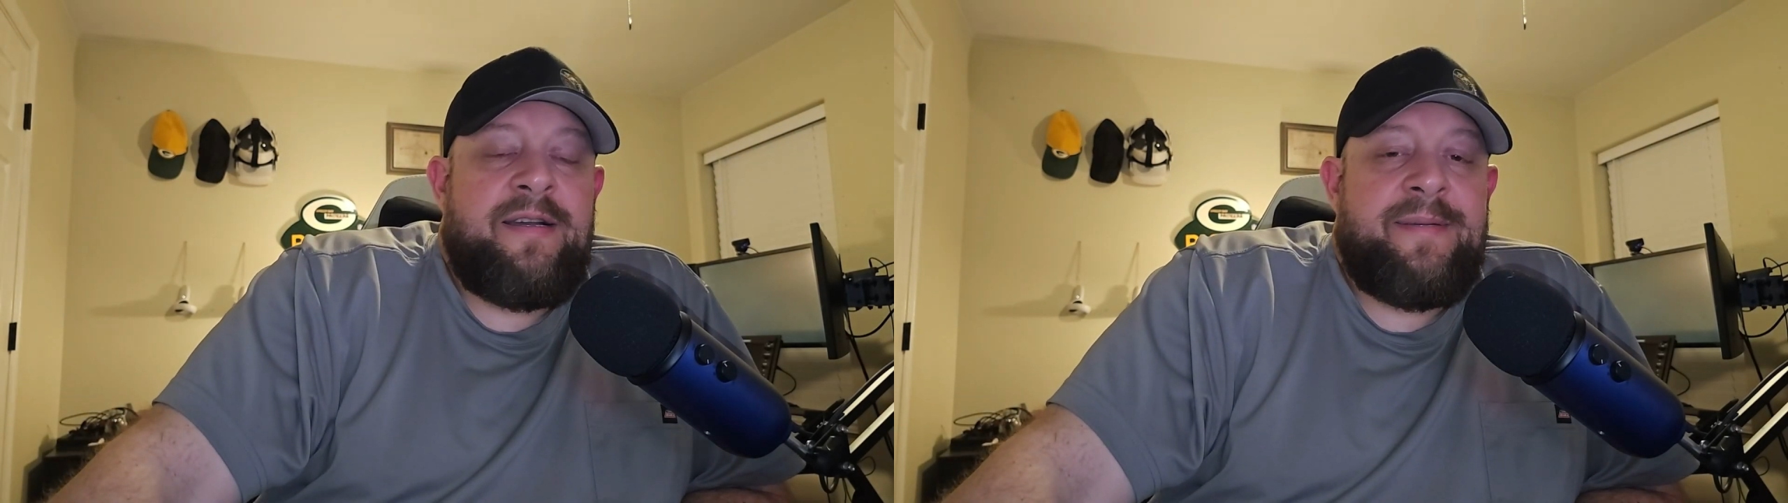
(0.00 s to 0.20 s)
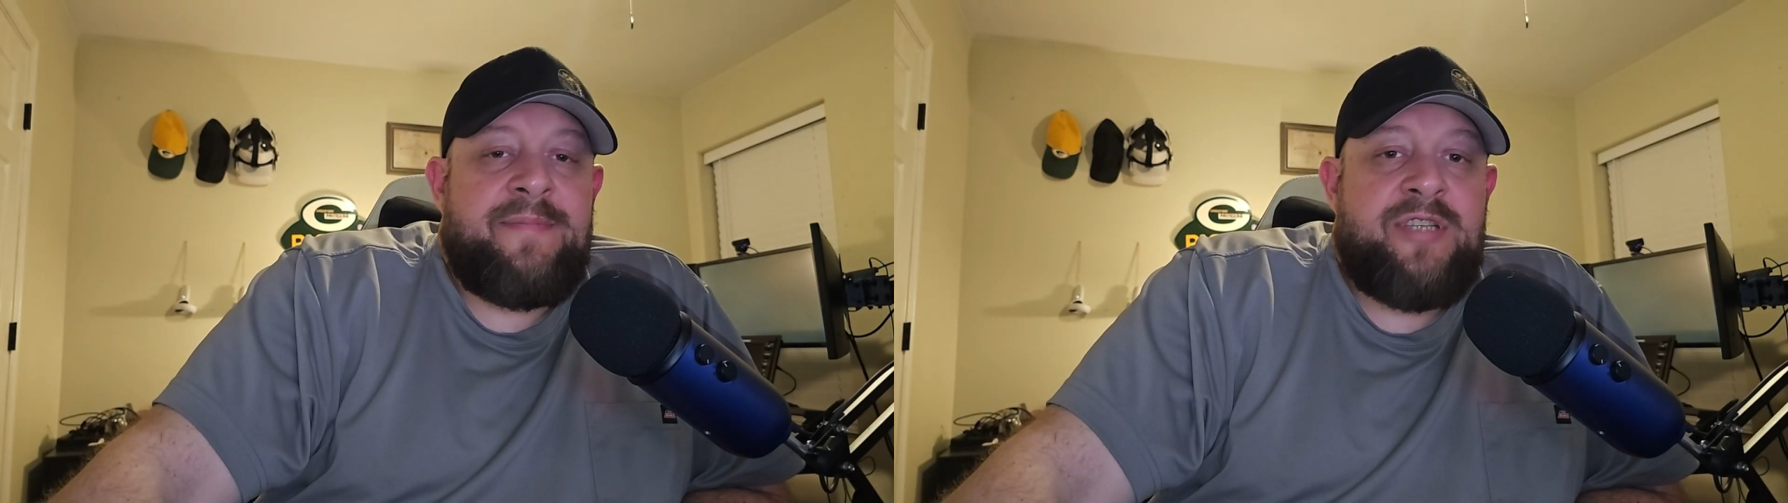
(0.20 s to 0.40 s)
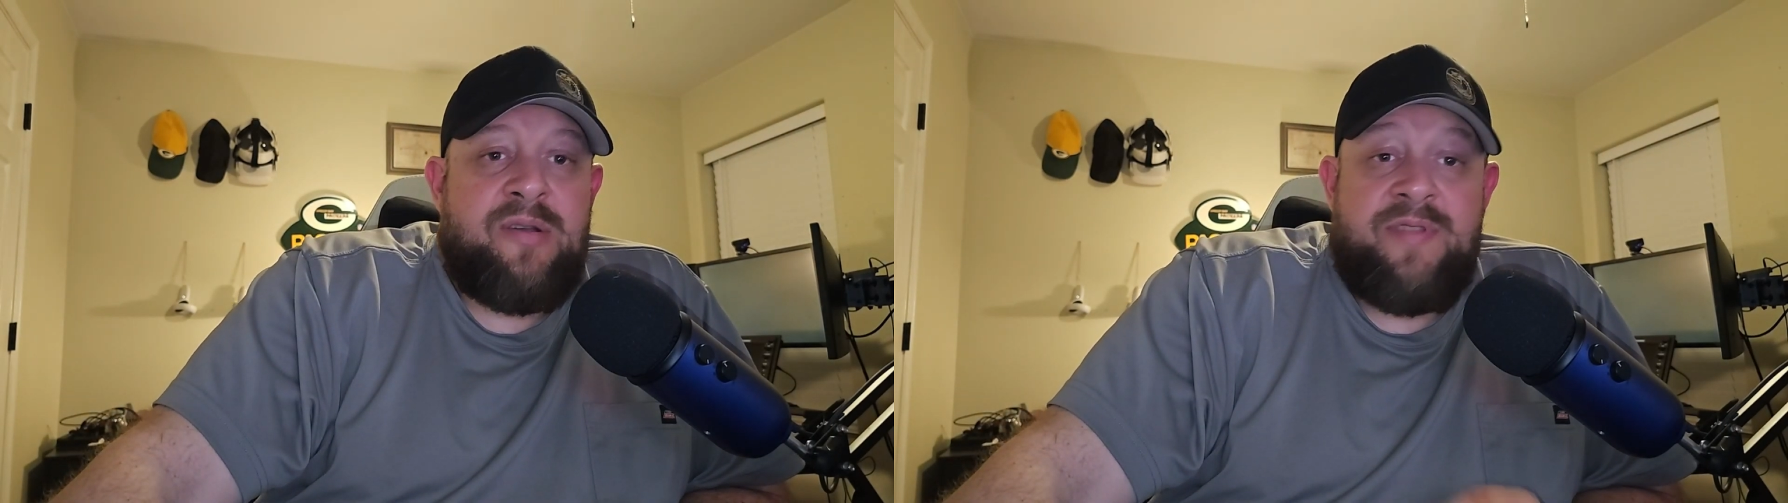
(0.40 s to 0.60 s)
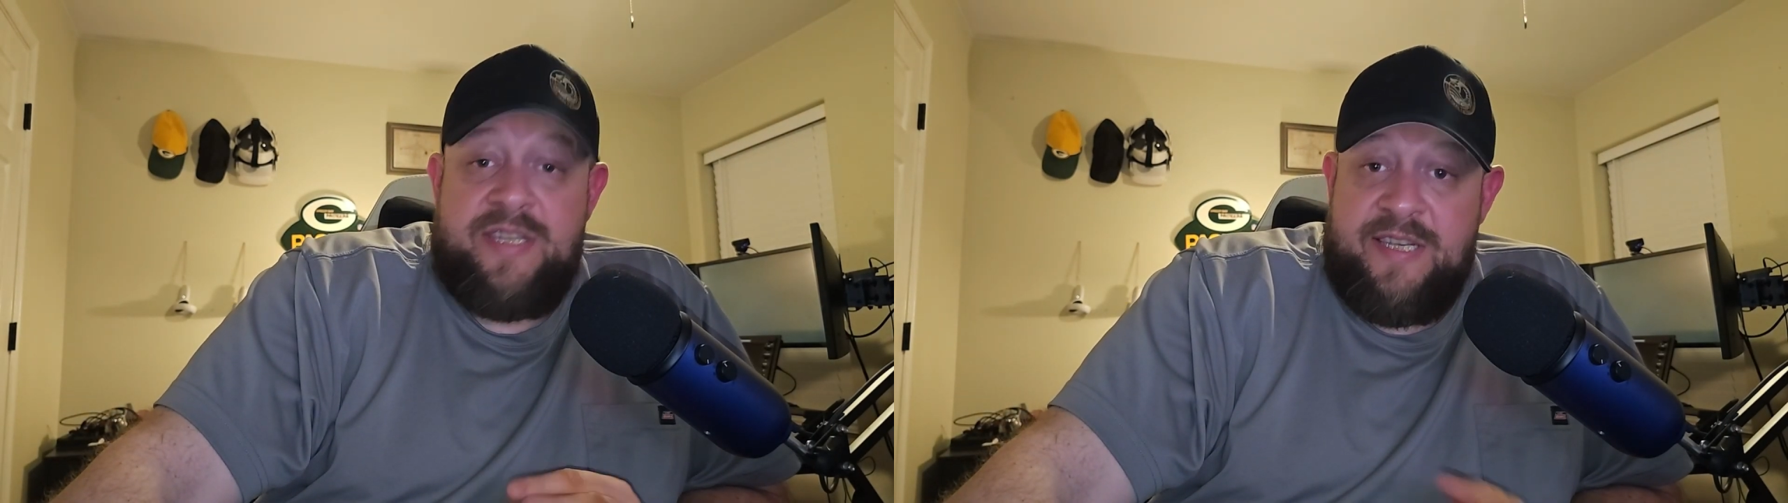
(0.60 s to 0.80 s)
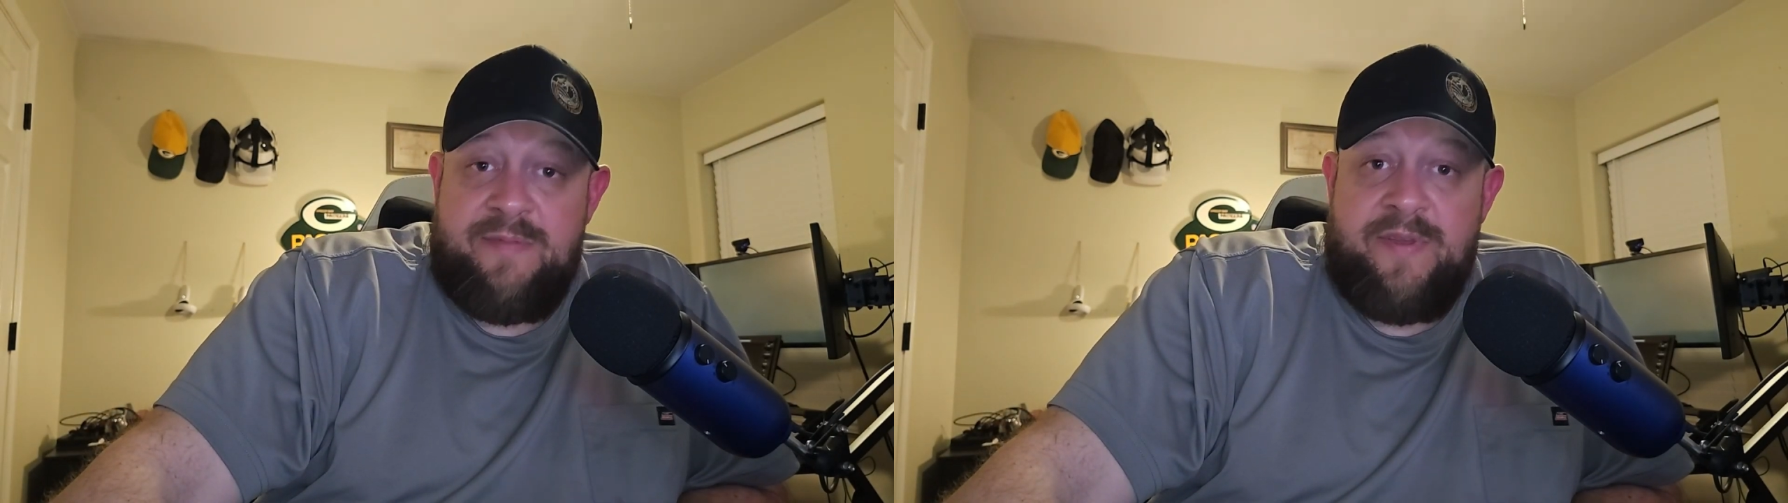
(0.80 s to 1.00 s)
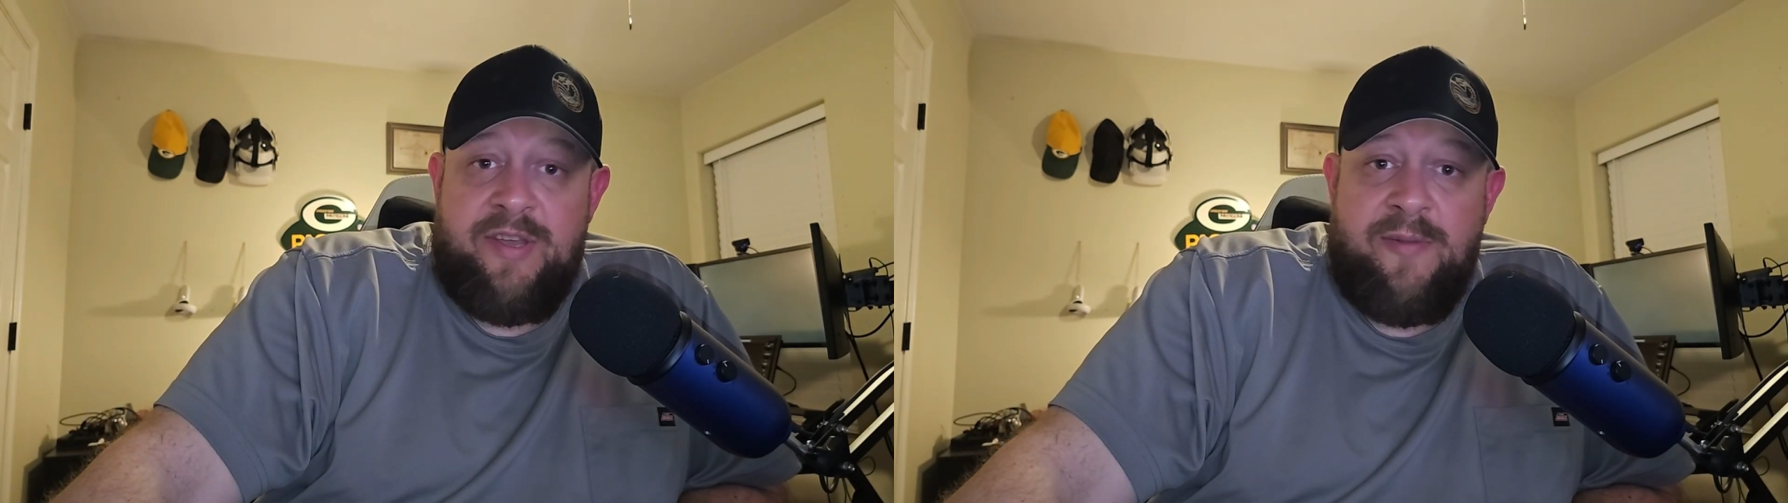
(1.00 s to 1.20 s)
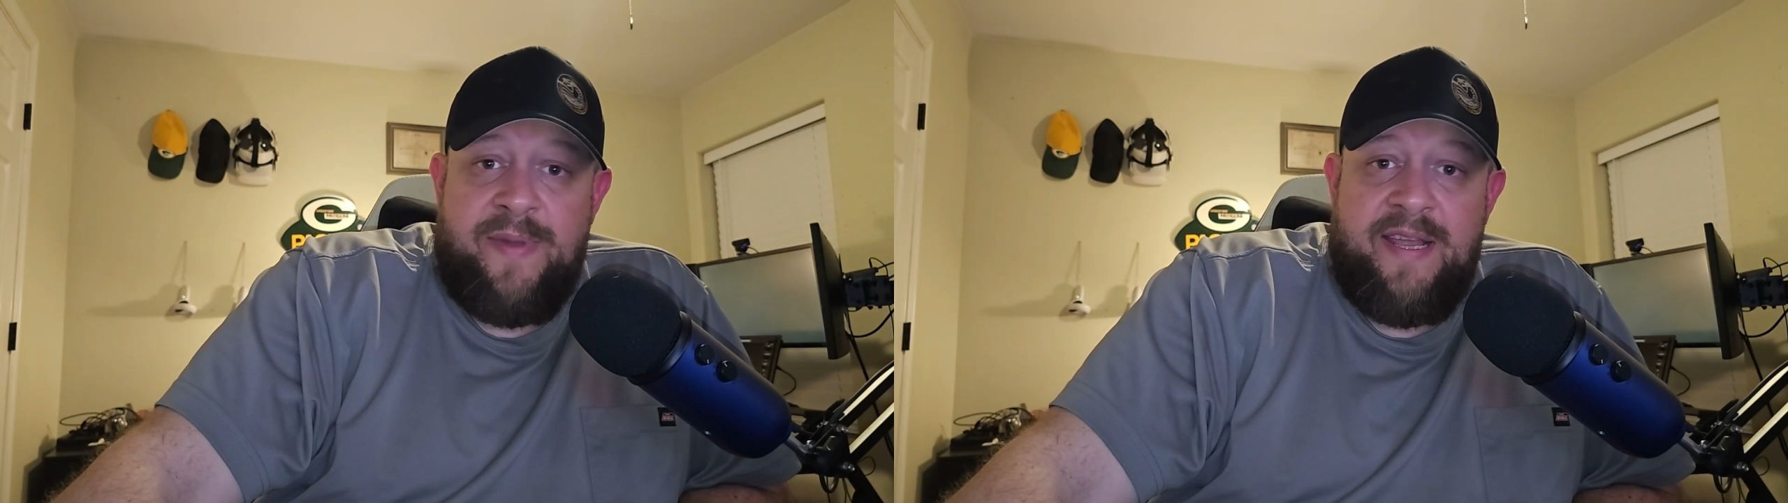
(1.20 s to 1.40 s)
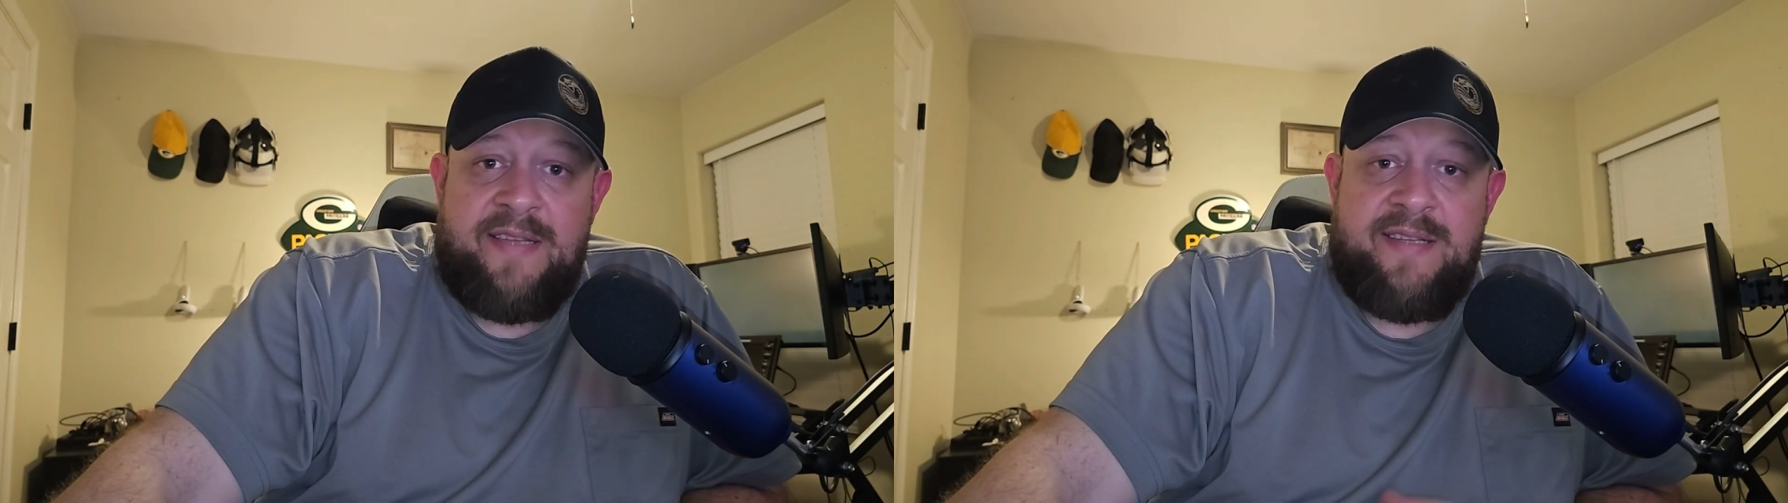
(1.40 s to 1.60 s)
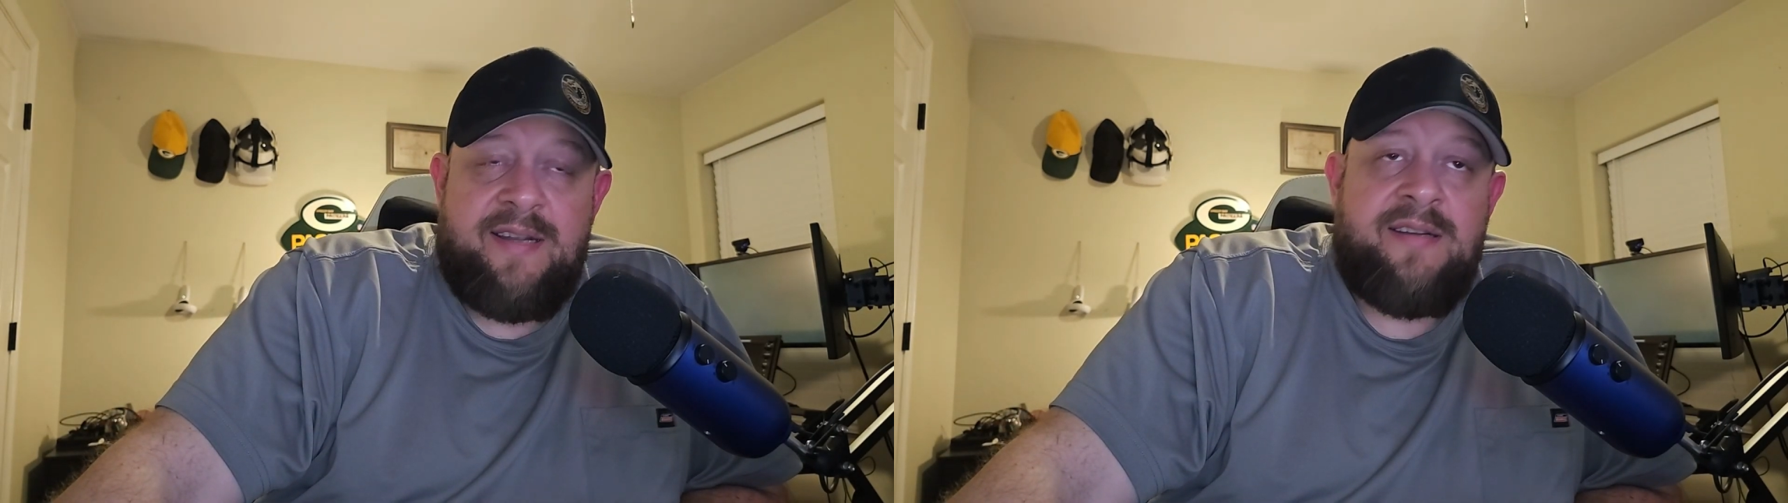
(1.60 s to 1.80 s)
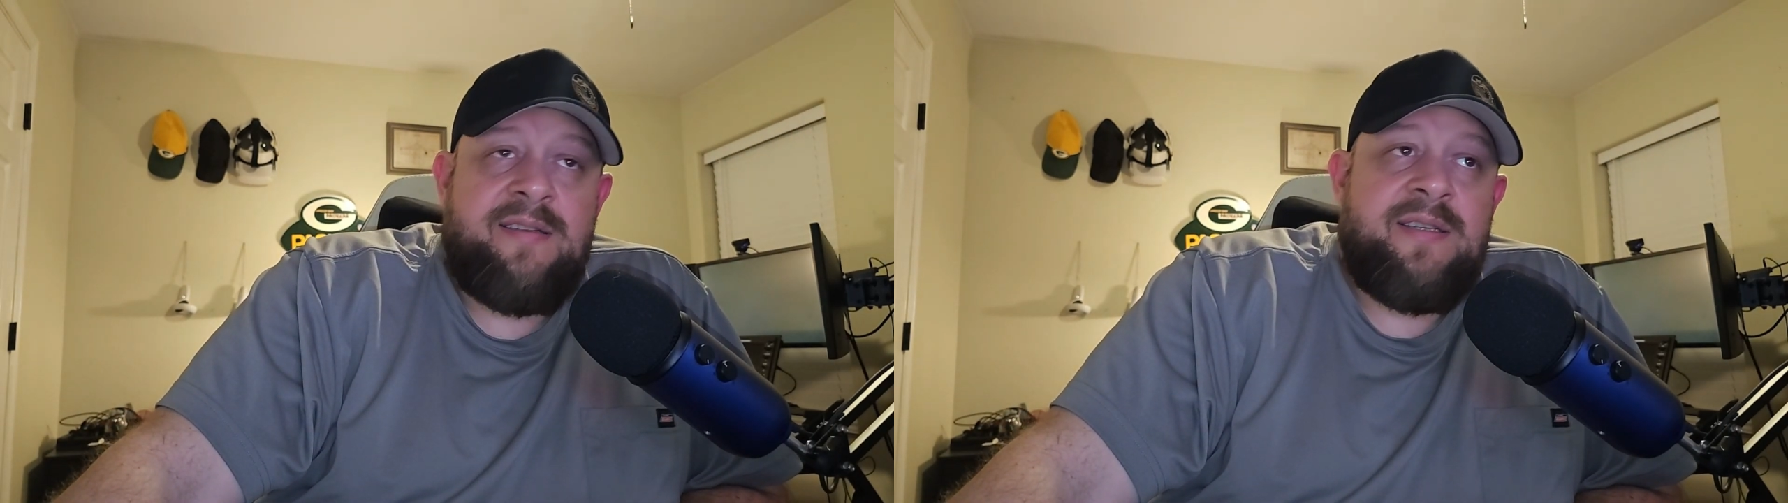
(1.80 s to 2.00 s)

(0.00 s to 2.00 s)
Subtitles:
So this is with OpenXR.